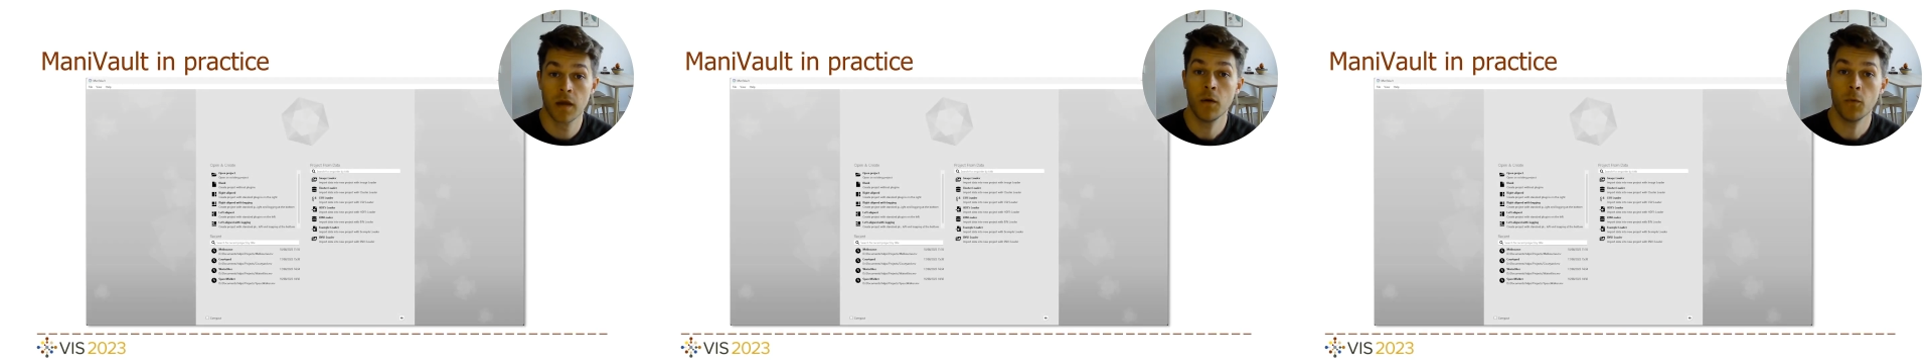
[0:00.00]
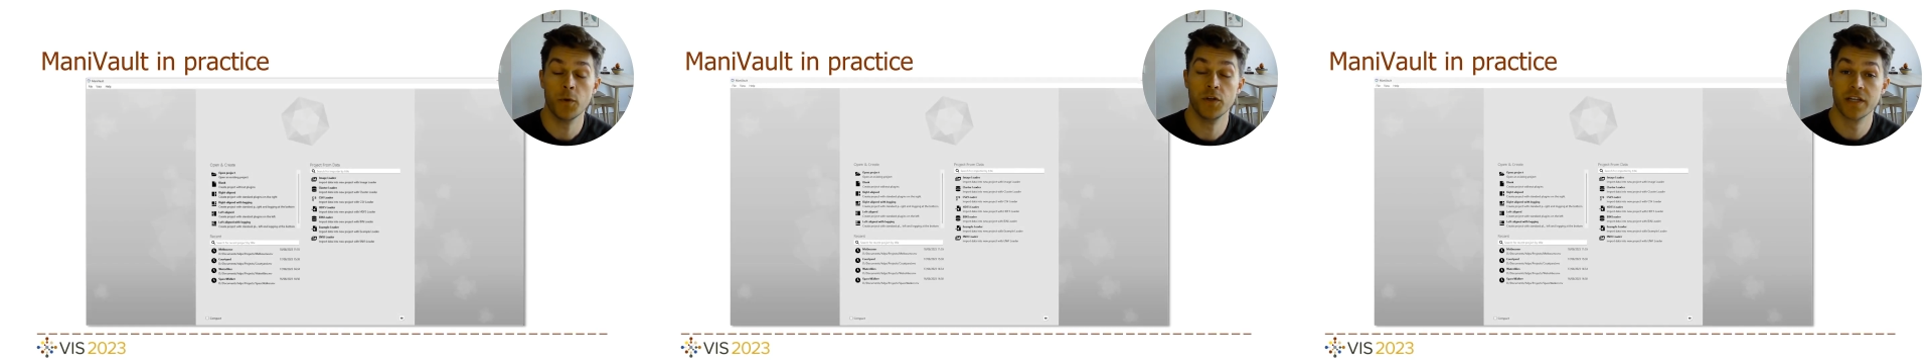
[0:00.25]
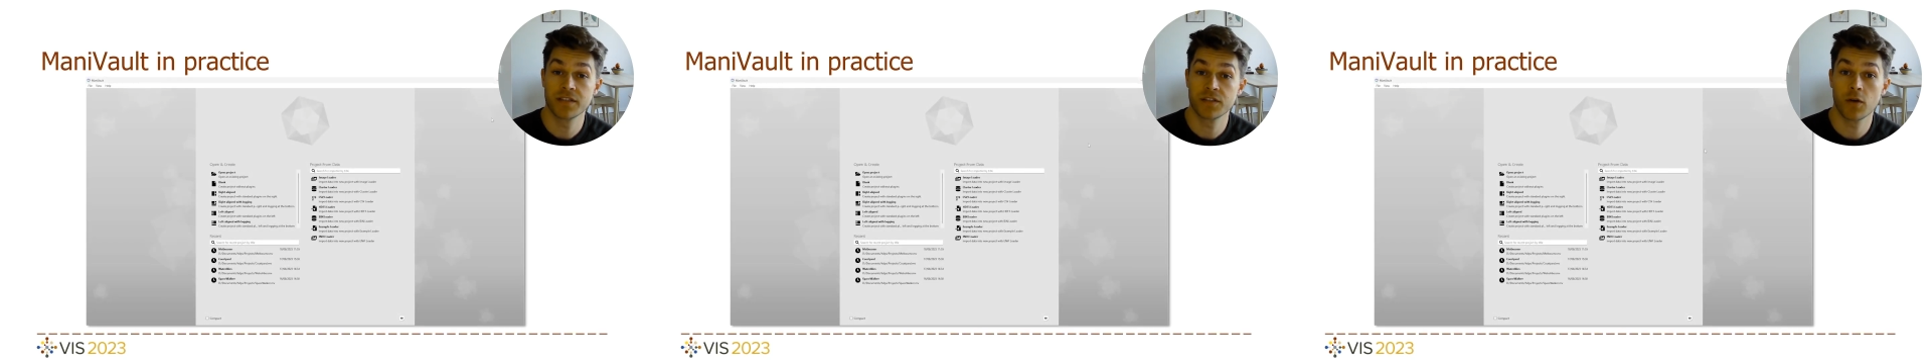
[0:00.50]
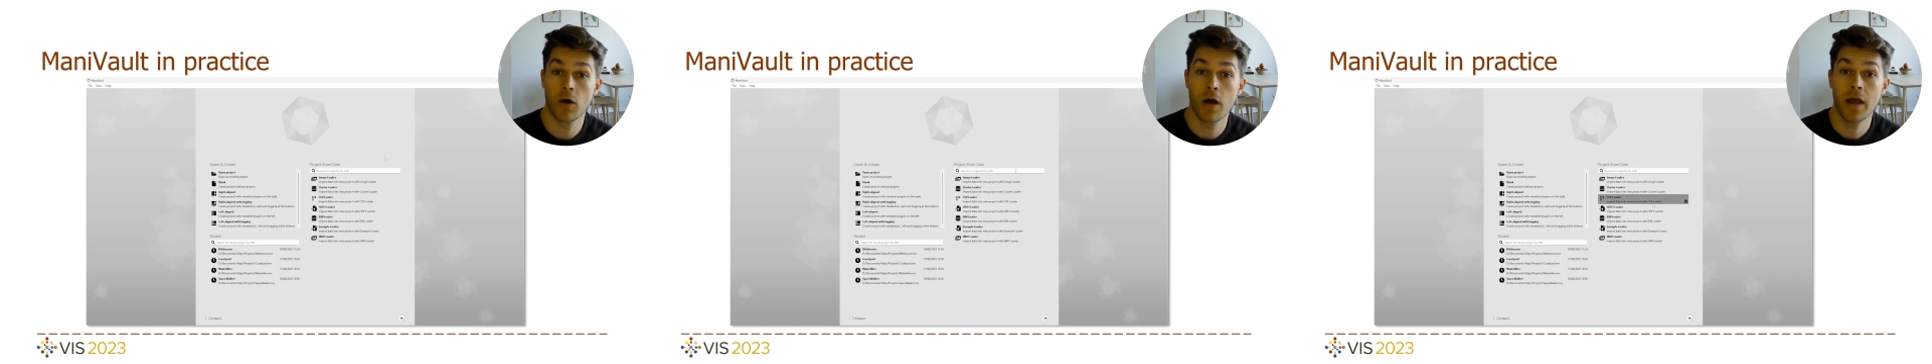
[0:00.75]
We just
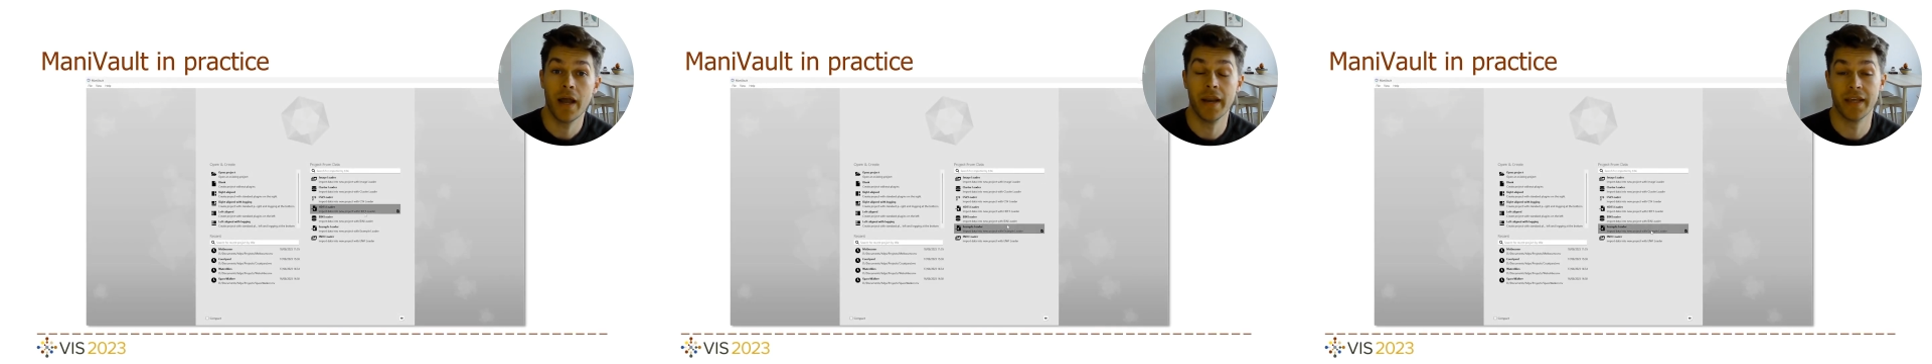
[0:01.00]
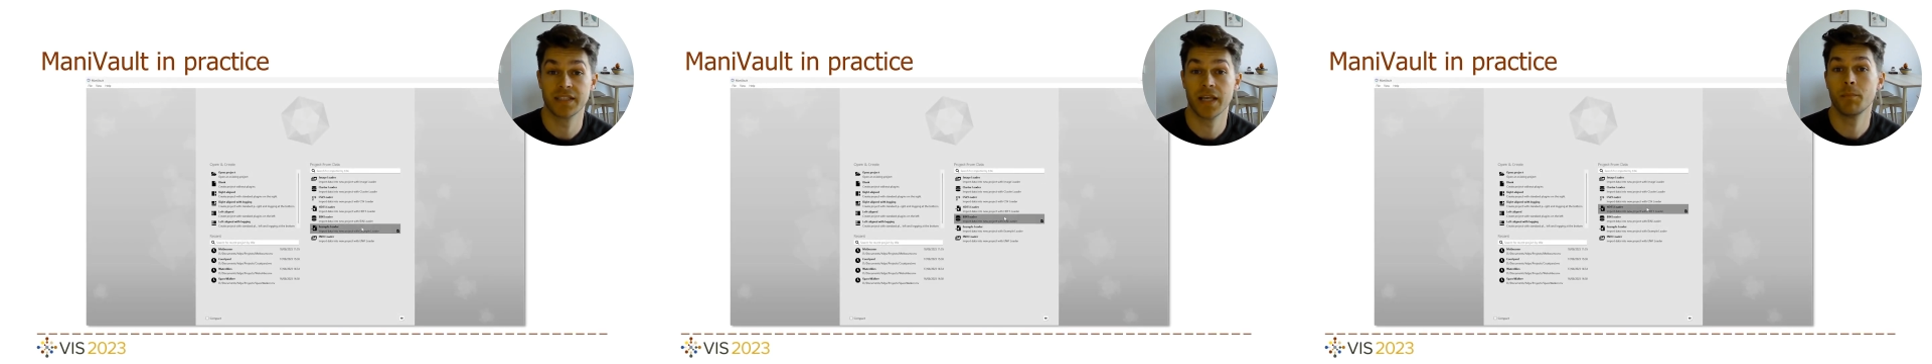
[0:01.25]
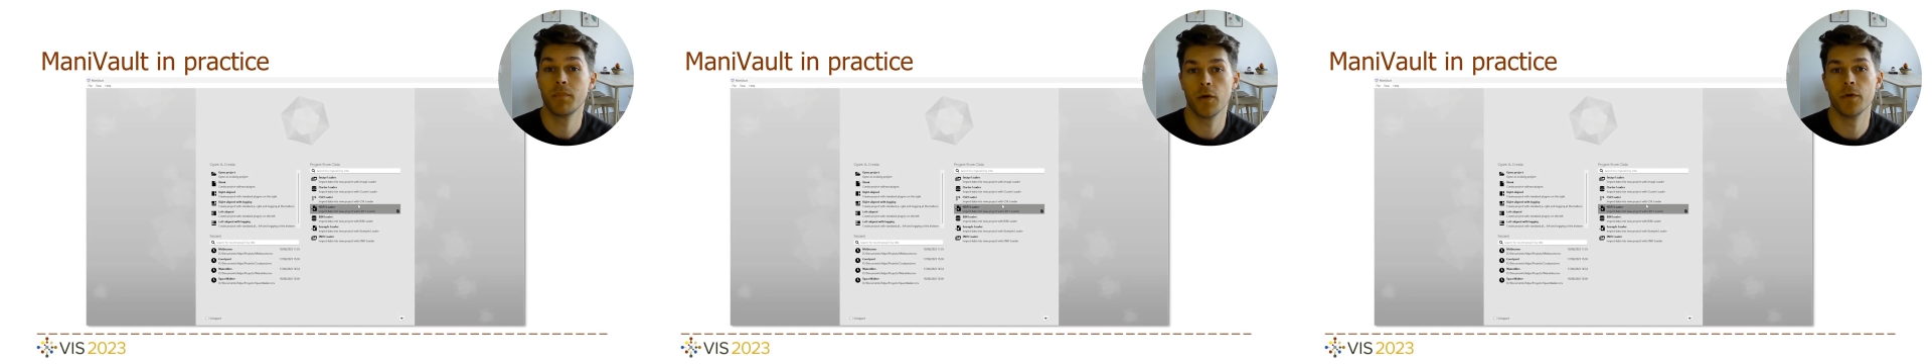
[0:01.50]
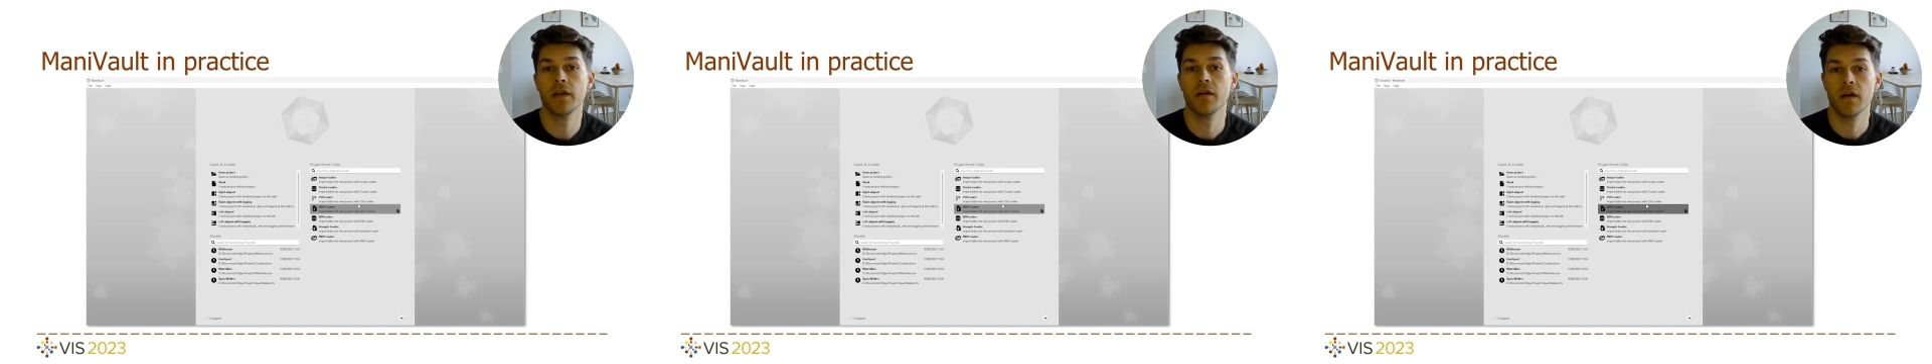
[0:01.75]
saw an
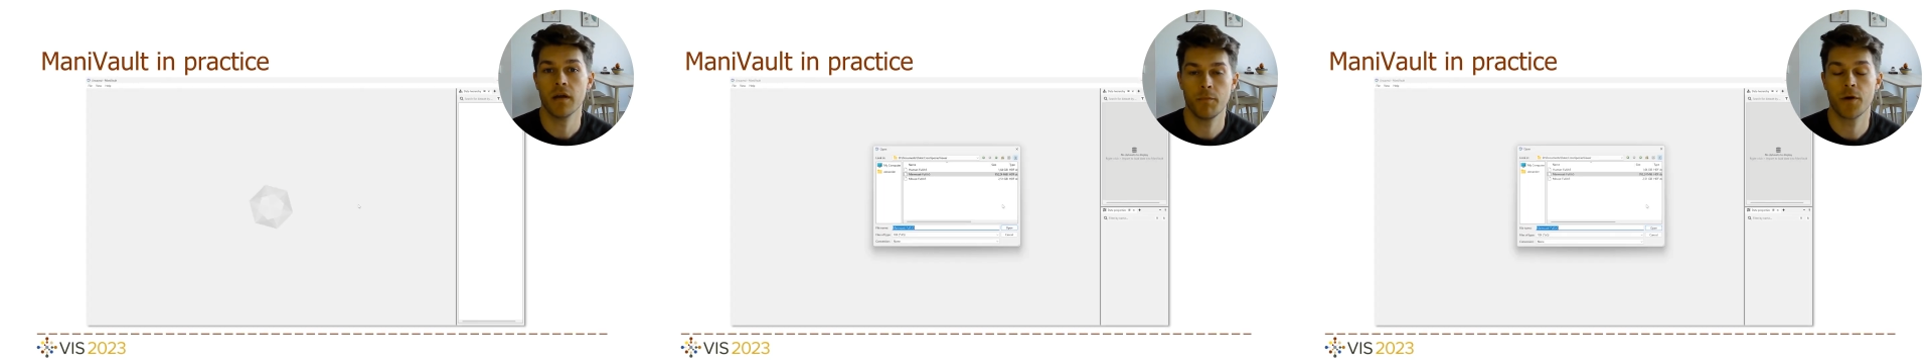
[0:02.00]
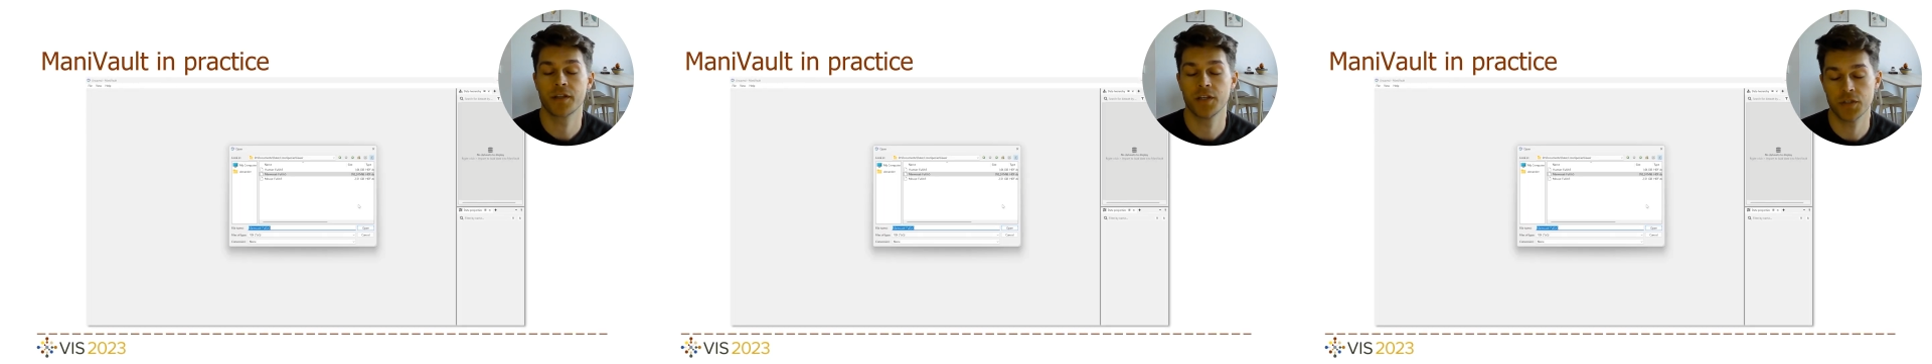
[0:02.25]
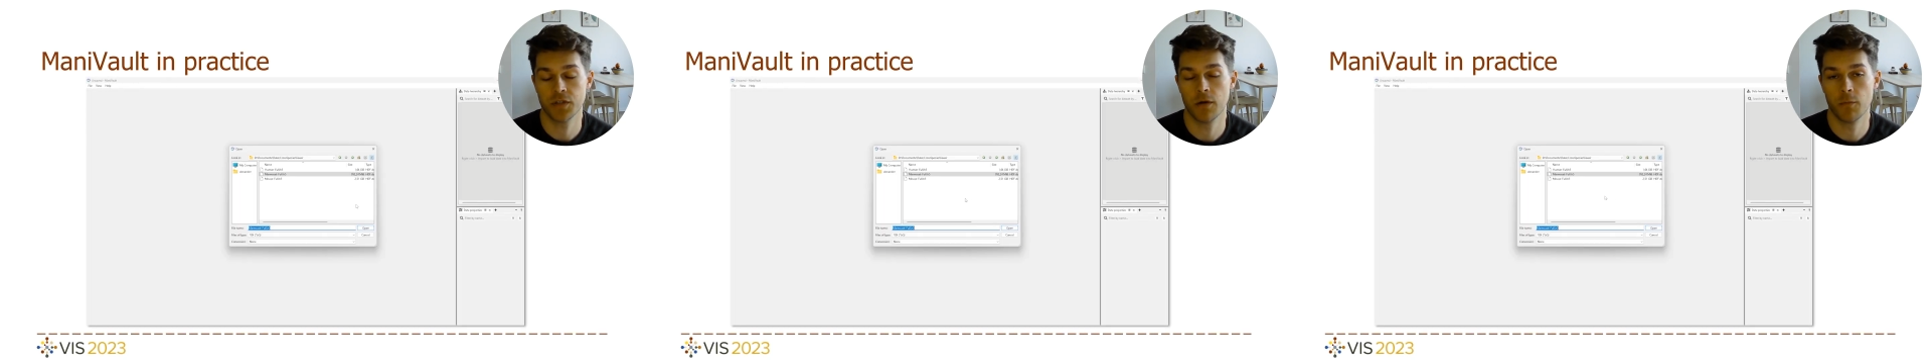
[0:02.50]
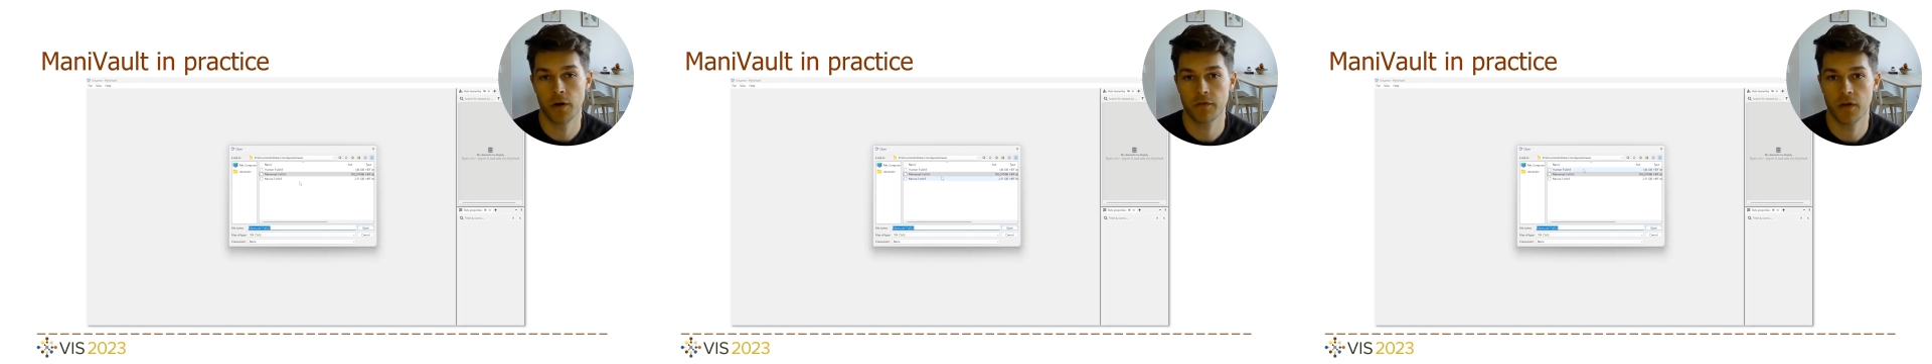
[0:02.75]
exemplary practitioner
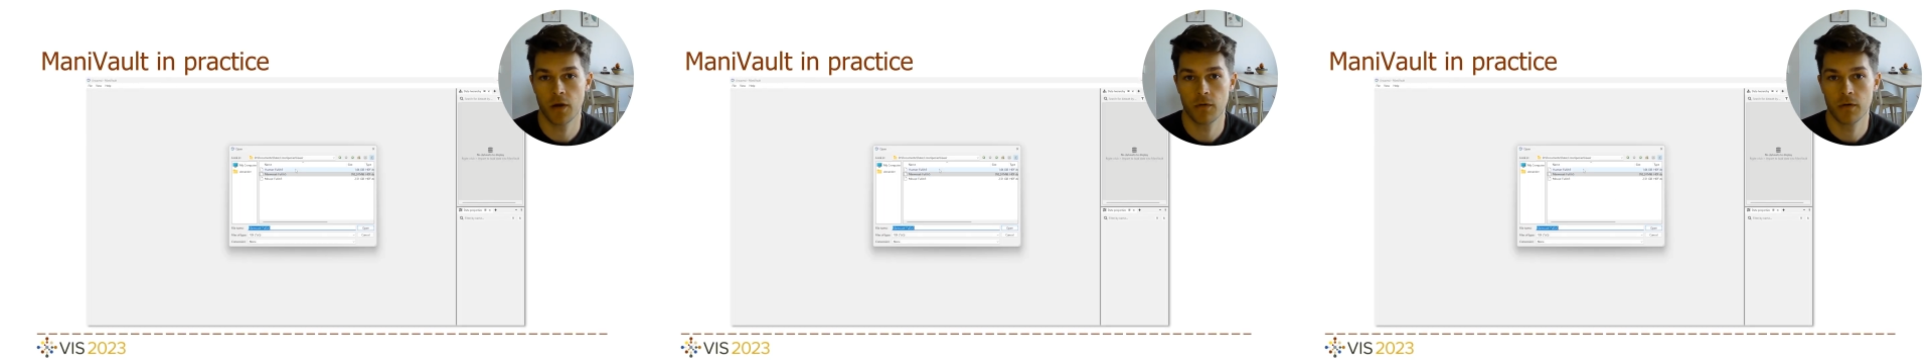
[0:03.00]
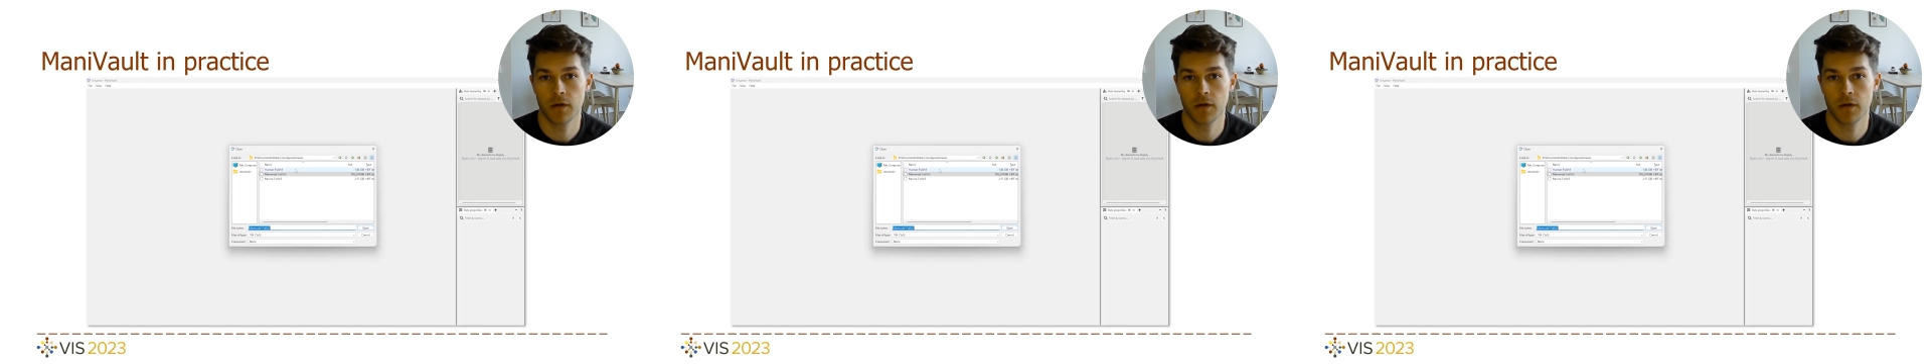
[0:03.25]
workflow.